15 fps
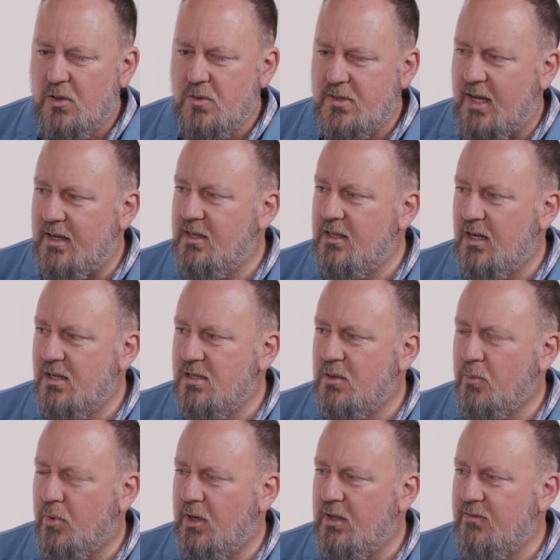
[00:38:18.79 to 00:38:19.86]
said and done
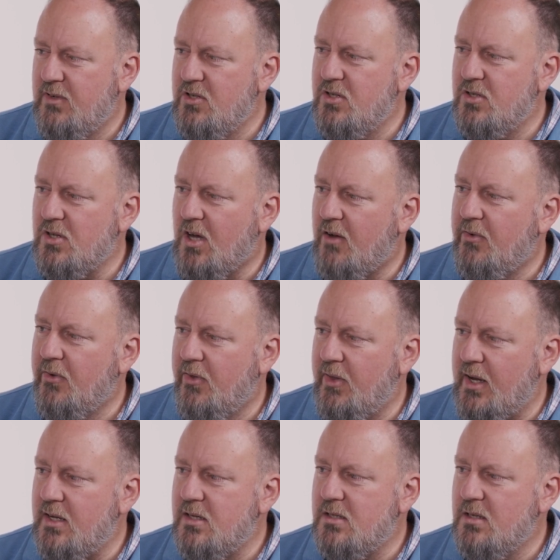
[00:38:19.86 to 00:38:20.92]
some pretty vicious, awful
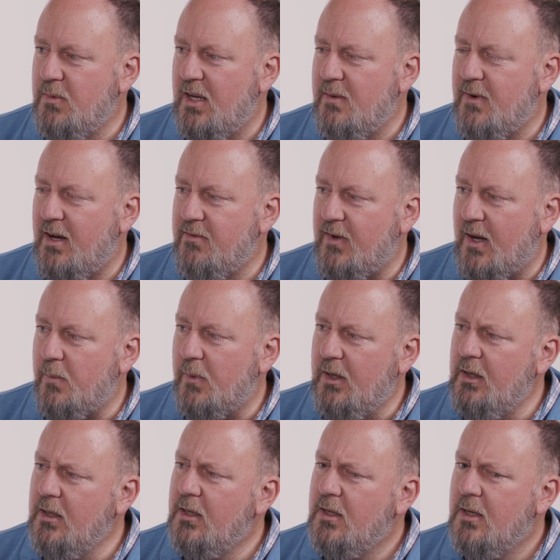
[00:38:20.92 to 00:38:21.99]
things to me and my family.